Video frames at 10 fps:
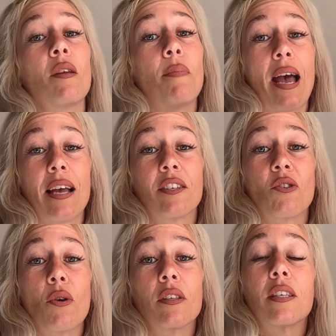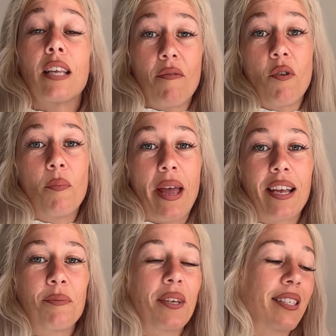passed on several bags
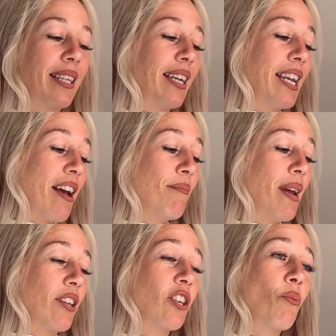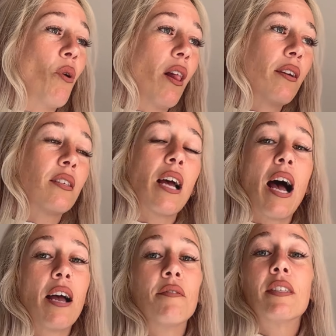because they didn't have matching wallets.
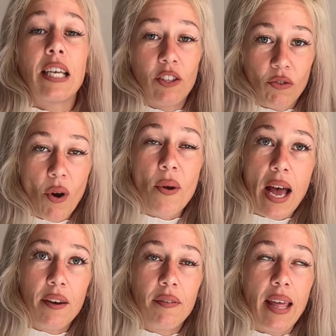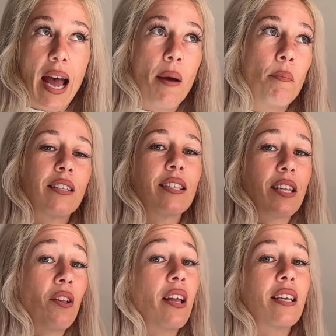I've since grown out of that, but
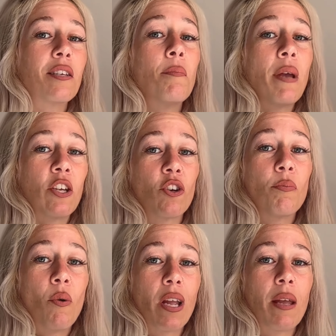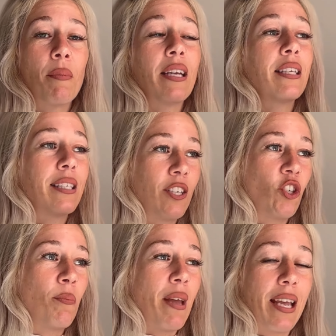still is a major point in my
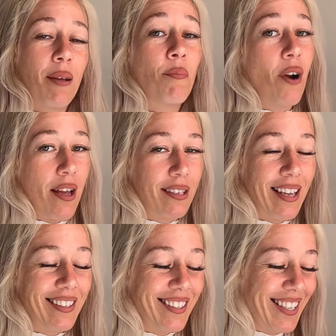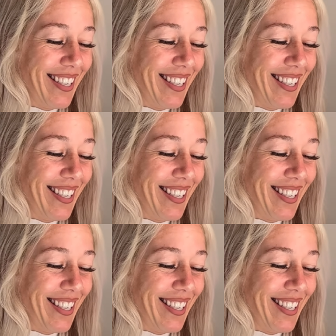decision-making process.